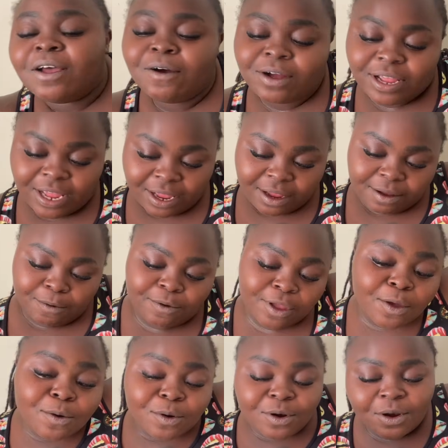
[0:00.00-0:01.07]
Okay.
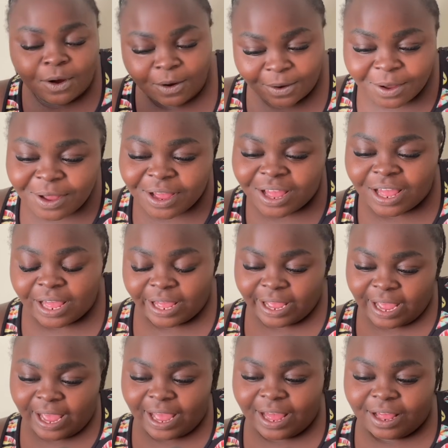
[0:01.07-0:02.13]
Kiuno.
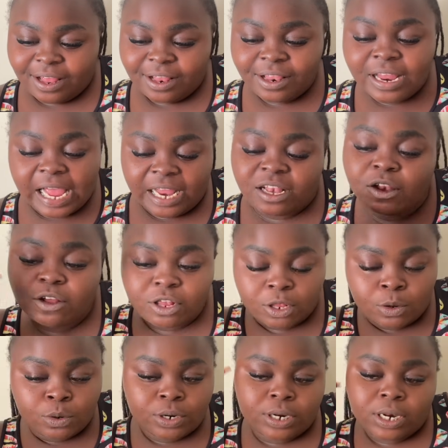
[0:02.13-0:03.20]
Yeah. It looks
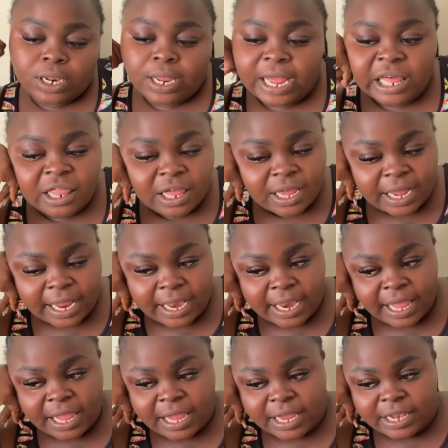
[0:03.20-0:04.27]
good. I think I
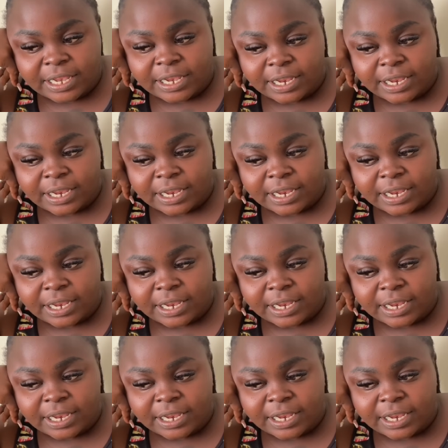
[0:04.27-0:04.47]
like it.